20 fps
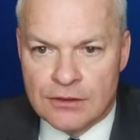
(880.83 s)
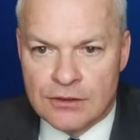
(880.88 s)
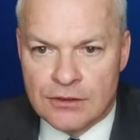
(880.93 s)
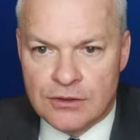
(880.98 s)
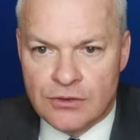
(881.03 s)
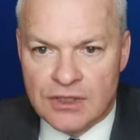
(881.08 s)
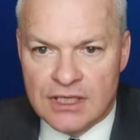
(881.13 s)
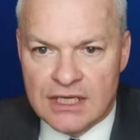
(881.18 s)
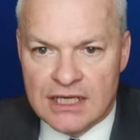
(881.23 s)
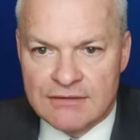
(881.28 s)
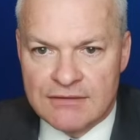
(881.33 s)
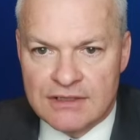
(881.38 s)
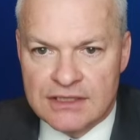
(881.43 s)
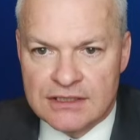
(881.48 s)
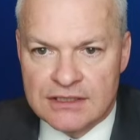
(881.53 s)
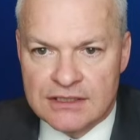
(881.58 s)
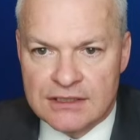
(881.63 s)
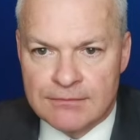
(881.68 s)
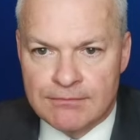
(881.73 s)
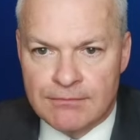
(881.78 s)
Do I have
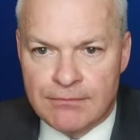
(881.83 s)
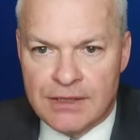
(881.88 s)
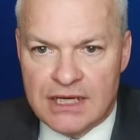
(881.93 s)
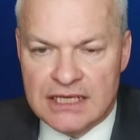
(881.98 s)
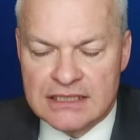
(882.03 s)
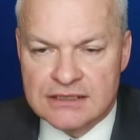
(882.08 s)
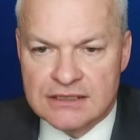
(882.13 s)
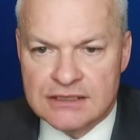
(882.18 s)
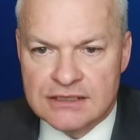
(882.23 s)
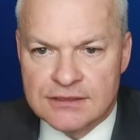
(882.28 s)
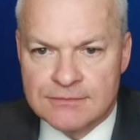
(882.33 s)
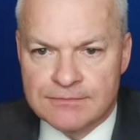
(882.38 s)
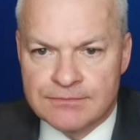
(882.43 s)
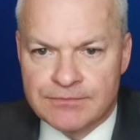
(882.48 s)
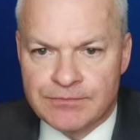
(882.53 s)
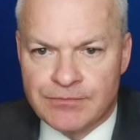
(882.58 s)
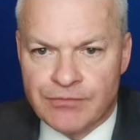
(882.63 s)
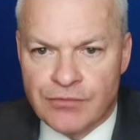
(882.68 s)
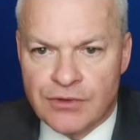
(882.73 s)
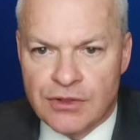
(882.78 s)
anything better?
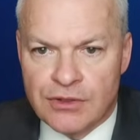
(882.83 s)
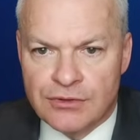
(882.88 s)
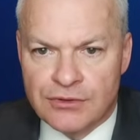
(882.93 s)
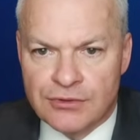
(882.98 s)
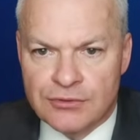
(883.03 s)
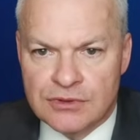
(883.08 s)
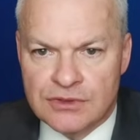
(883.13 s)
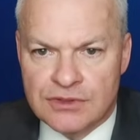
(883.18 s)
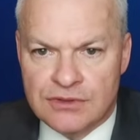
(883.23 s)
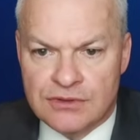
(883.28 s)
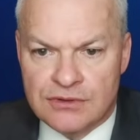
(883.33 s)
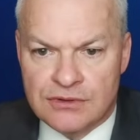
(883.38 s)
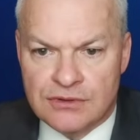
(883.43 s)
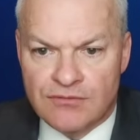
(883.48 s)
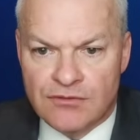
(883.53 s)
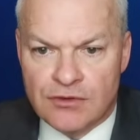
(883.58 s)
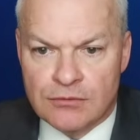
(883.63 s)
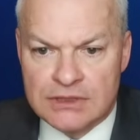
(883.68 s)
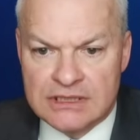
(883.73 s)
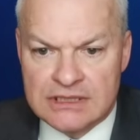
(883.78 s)

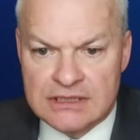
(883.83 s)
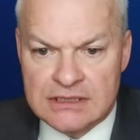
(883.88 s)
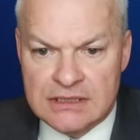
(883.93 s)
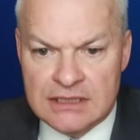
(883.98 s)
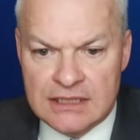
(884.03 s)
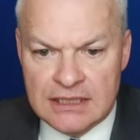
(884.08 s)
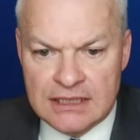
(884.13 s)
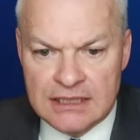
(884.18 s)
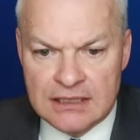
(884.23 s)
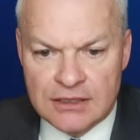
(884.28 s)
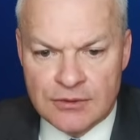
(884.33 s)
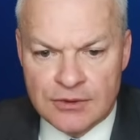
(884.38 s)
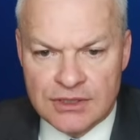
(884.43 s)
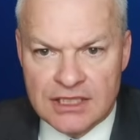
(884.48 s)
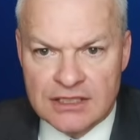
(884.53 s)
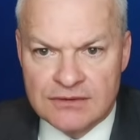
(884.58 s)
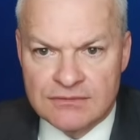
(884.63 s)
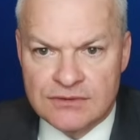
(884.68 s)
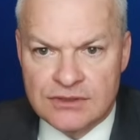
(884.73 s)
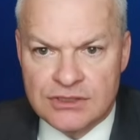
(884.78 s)
From a D, I would
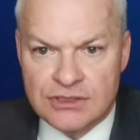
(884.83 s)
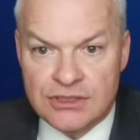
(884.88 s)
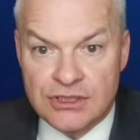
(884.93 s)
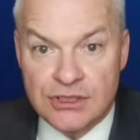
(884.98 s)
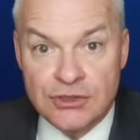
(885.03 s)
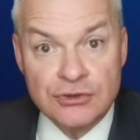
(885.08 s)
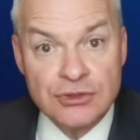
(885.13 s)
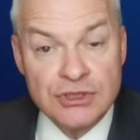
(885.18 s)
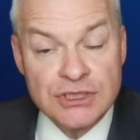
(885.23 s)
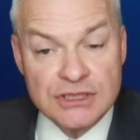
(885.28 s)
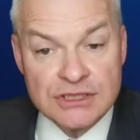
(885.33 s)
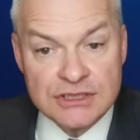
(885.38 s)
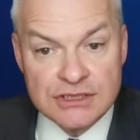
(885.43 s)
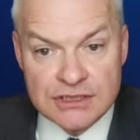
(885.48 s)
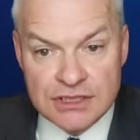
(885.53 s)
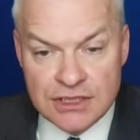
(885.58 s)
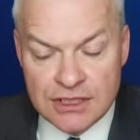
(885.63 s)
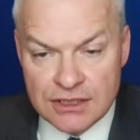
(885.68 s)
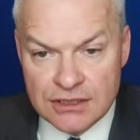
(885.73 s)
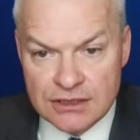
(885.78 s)
have
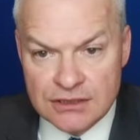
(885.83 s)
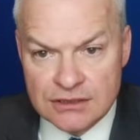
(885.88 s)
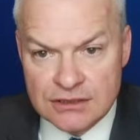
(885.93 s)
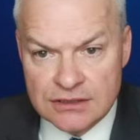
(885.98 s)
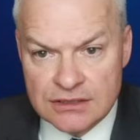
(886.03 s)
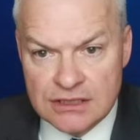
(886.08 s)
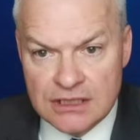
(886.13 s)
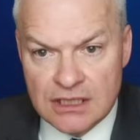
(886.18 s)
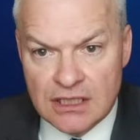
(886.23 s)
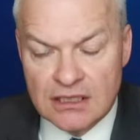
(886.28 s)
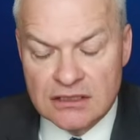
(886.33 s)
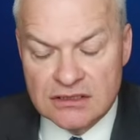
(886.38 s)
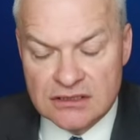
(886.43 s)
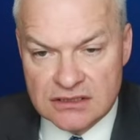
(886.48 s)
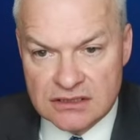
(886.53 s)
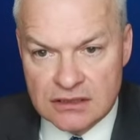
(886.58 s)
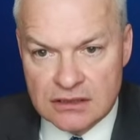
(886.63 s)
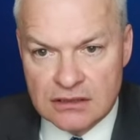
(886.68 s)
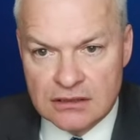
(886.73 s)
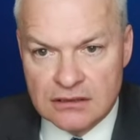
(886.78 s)

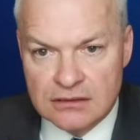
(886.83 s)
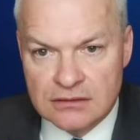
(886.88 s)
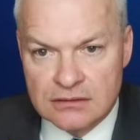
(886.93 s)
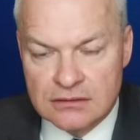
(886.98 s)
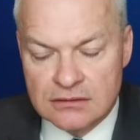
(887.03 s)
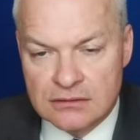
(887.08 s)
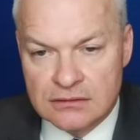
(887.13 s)
Dioitzia.